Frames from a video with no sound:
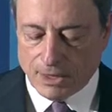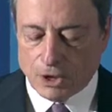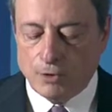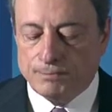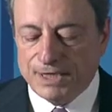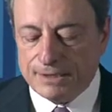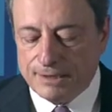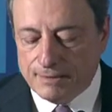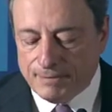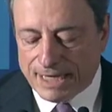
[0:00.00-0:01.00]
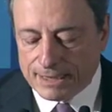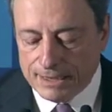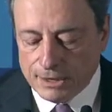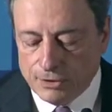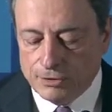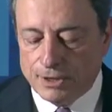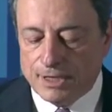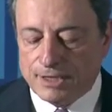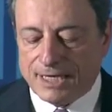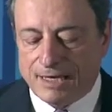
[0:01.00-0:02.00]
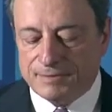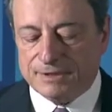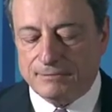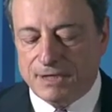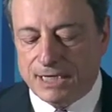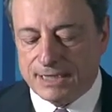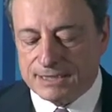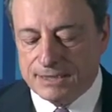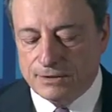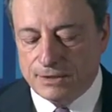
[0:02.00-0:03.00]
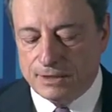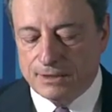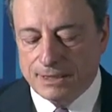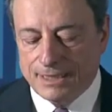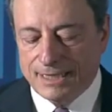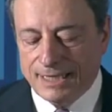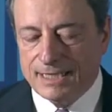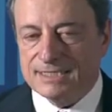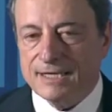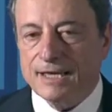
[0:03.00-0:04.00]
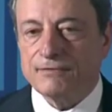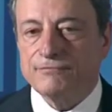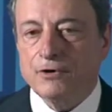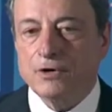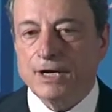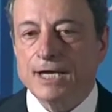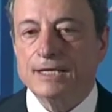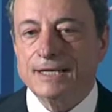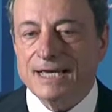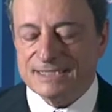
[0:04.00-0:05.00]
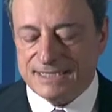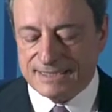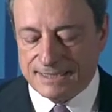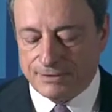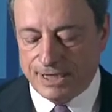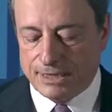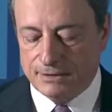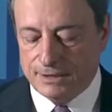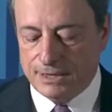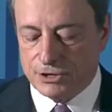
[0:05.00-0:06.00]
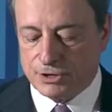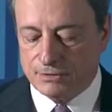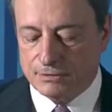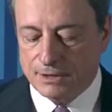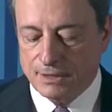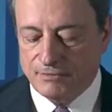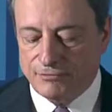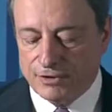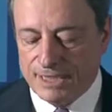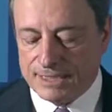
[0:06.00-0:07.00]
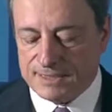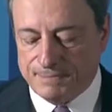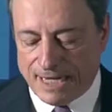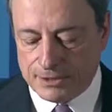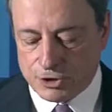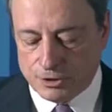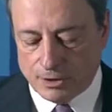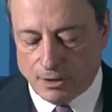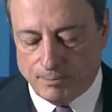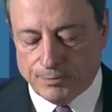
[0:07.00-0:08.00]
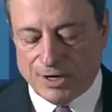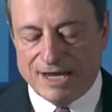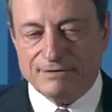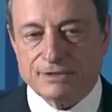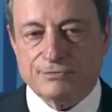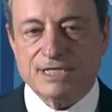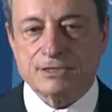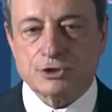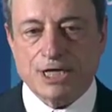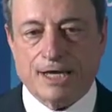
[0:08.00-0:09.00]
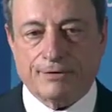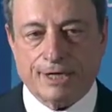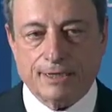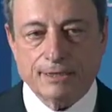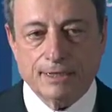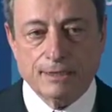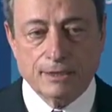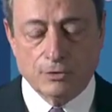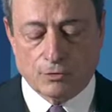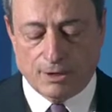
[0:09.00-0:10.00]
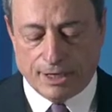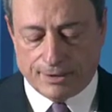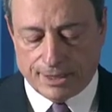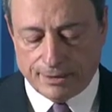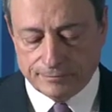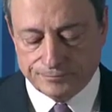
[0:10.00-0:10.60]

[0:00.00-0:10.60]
Completing the banking union and the capital markets union is therefore a necessary condition for the expansion of private risk sharing in the euro area.